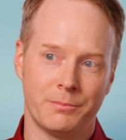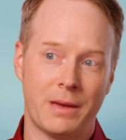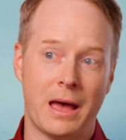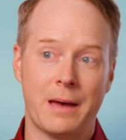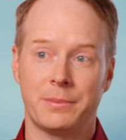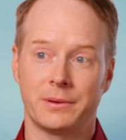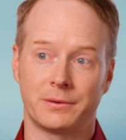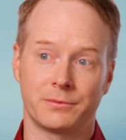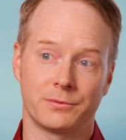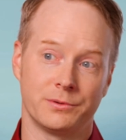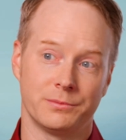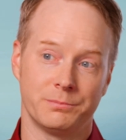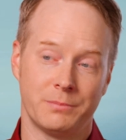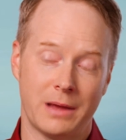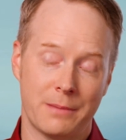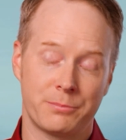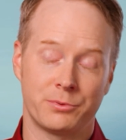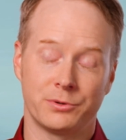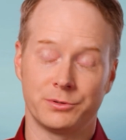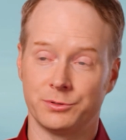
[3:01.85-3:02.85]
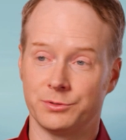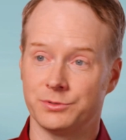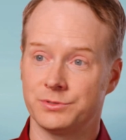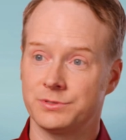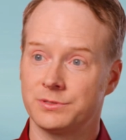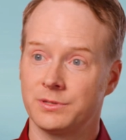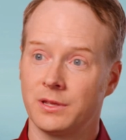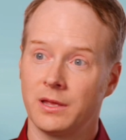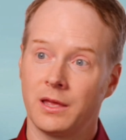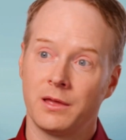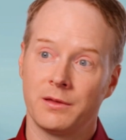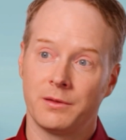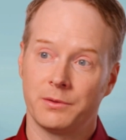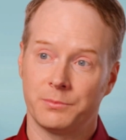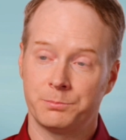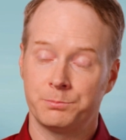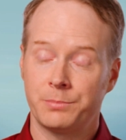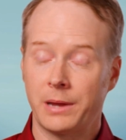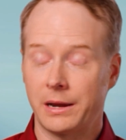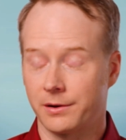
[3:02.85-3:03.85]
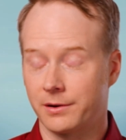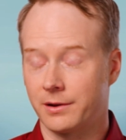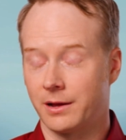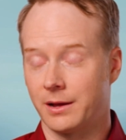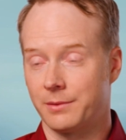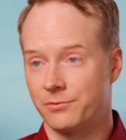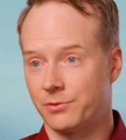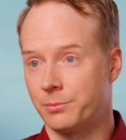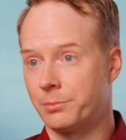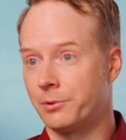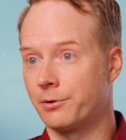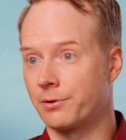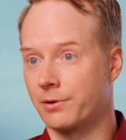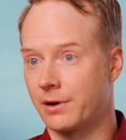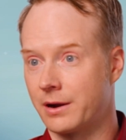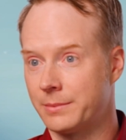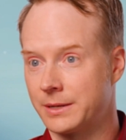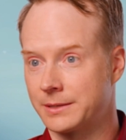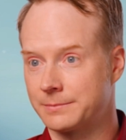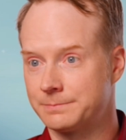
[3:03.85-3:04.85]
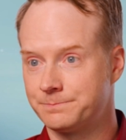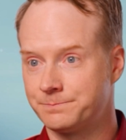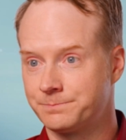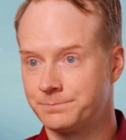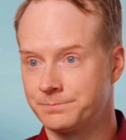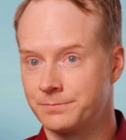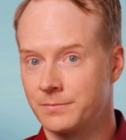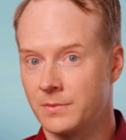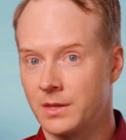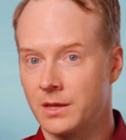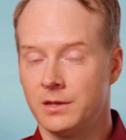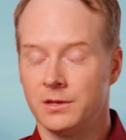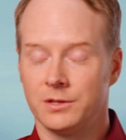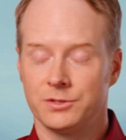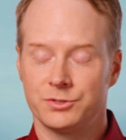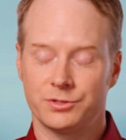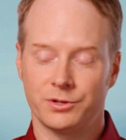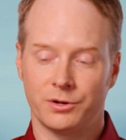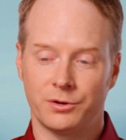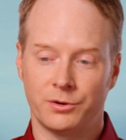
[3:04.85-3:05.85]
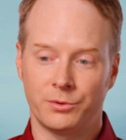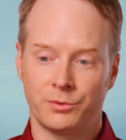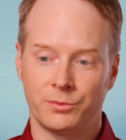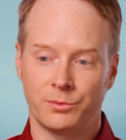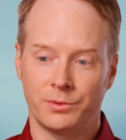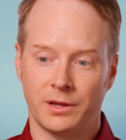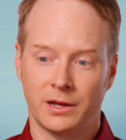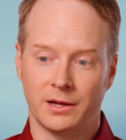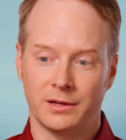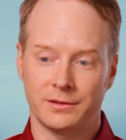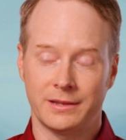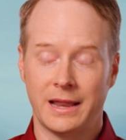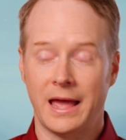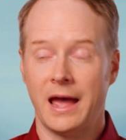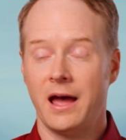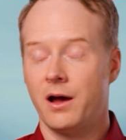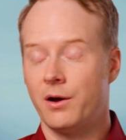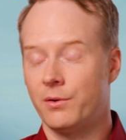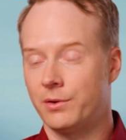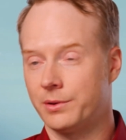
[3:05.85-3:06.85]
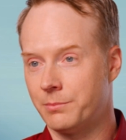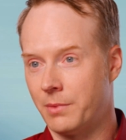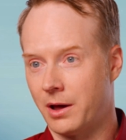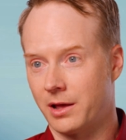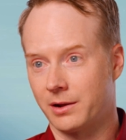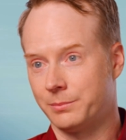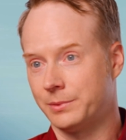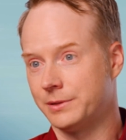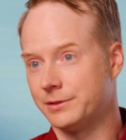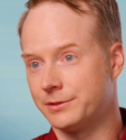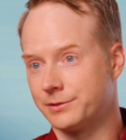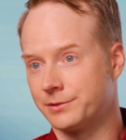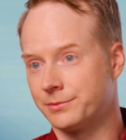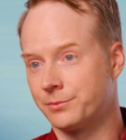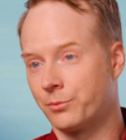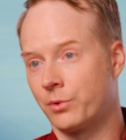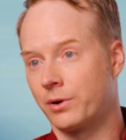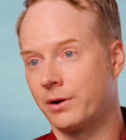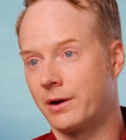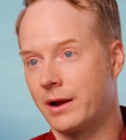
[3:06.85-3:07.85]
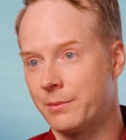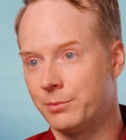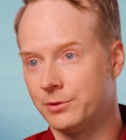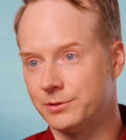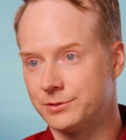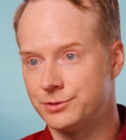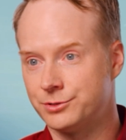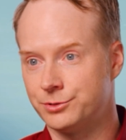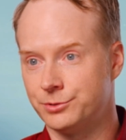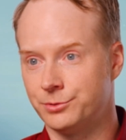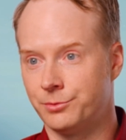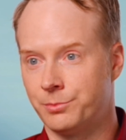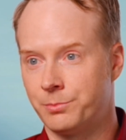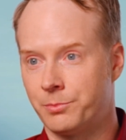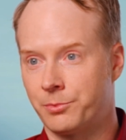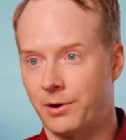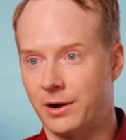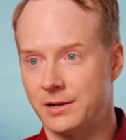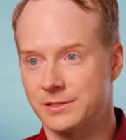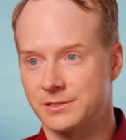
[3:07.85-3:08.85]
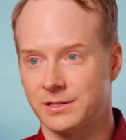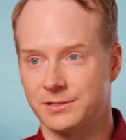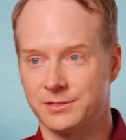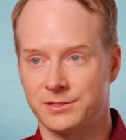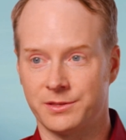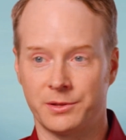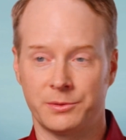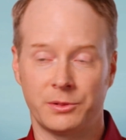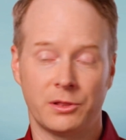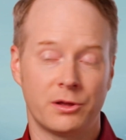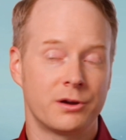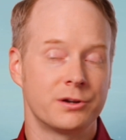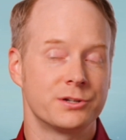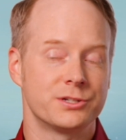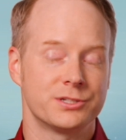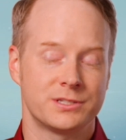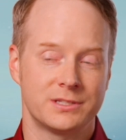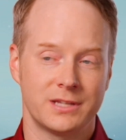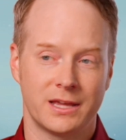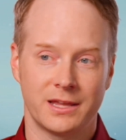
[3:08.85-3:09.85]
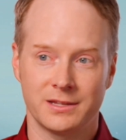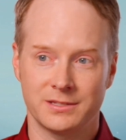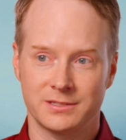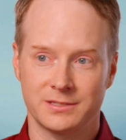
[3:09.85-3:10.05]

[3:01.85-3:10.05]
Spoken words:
MapReduce paradigm for programming. So now in Model Builder, we're able to process the largest data